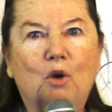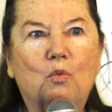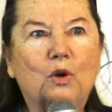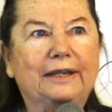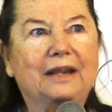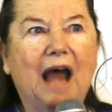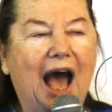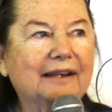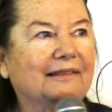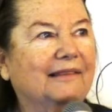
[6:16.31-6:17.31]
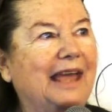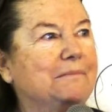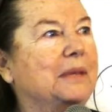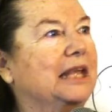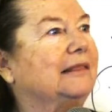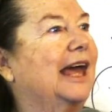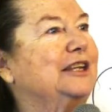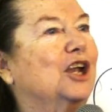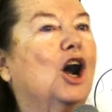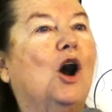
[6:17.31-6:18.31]
would not let me
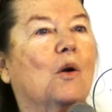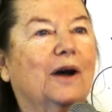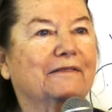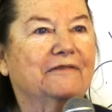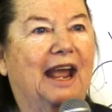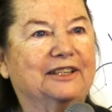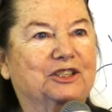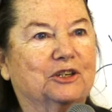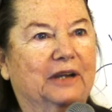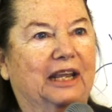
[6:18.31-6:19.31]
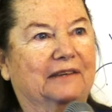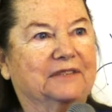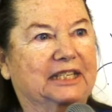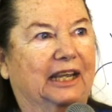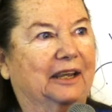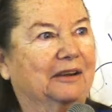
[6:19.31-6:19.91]
let go of FasterEFT.